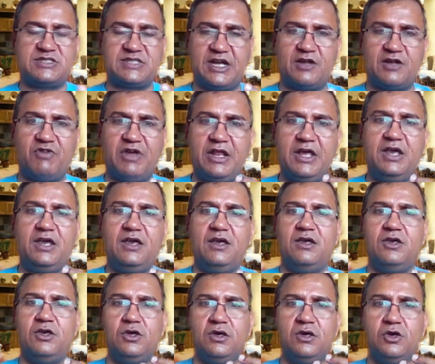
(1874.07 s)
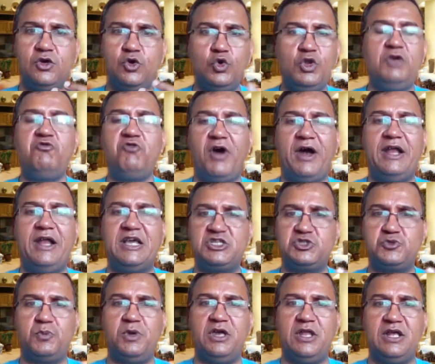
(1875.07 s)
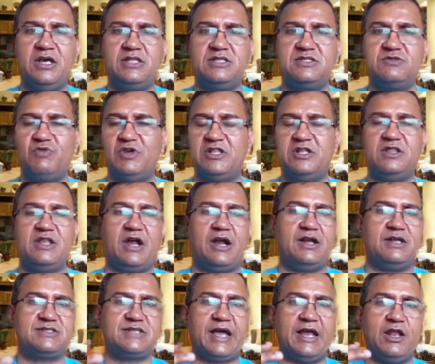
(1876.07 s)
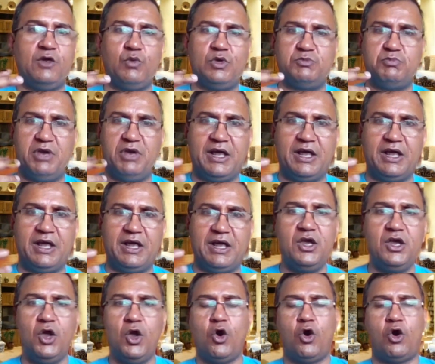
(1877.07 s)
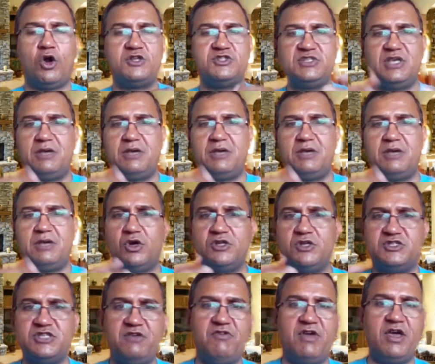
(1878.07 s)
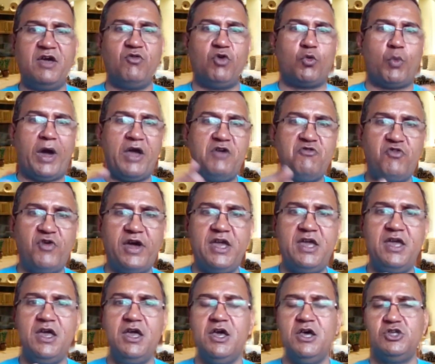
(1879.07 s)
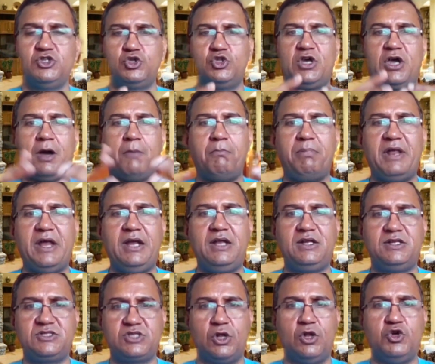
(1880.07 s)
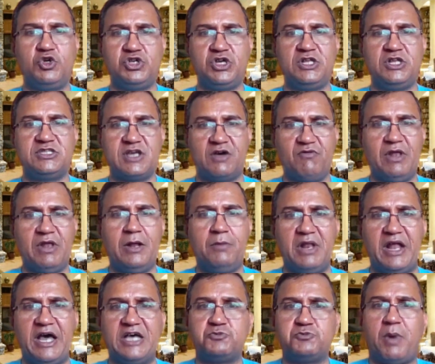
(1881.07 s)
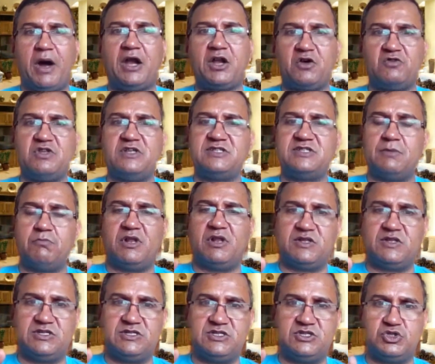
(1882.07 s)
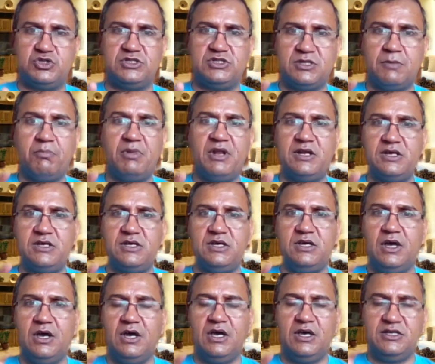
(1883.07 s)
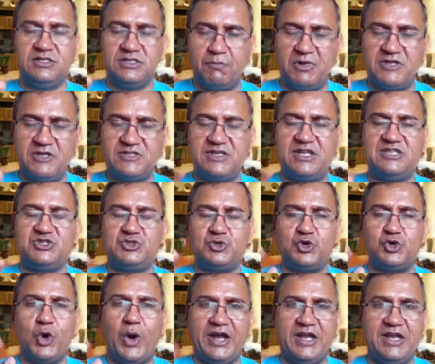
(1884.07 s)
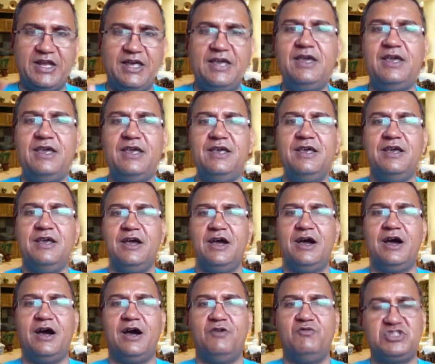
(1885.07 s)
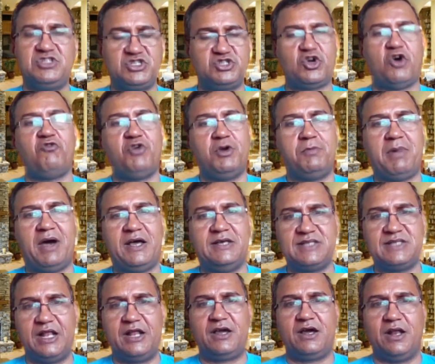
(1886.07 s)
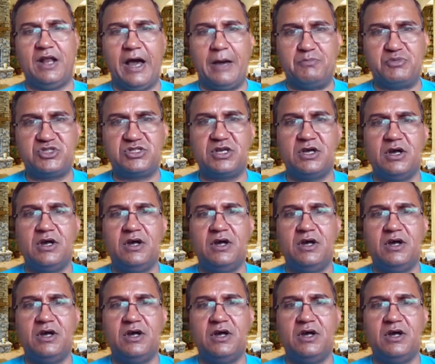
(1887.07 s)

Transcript: very unified experience, whether they are designing with BLE or Zigbee or Z-Wave or Wi-Fi. So the complete solution is available as part of the Simplicity Studio IDE, which is offered by Silicon Labs.